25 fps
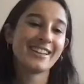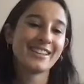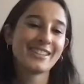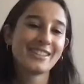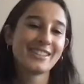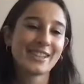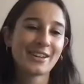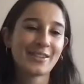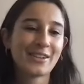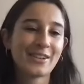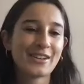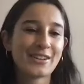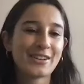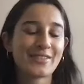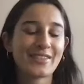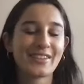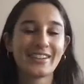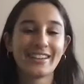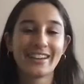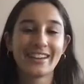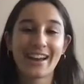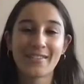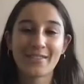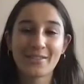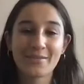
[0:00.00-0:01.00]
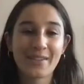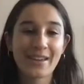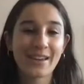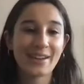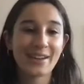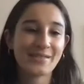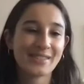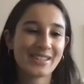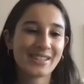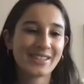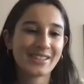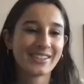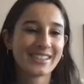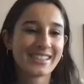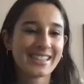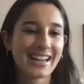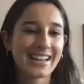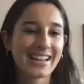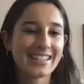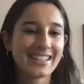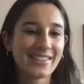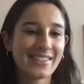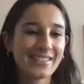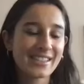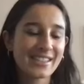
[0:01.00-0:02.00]
you so much for having me. I'm so excited
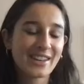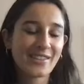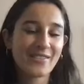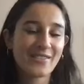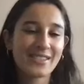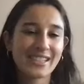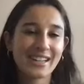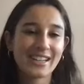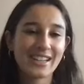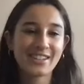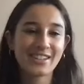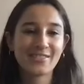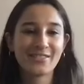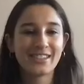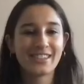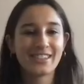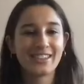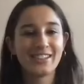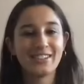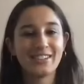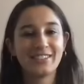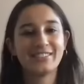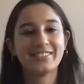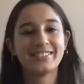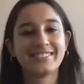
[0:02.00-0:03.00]
to have this conversation with you.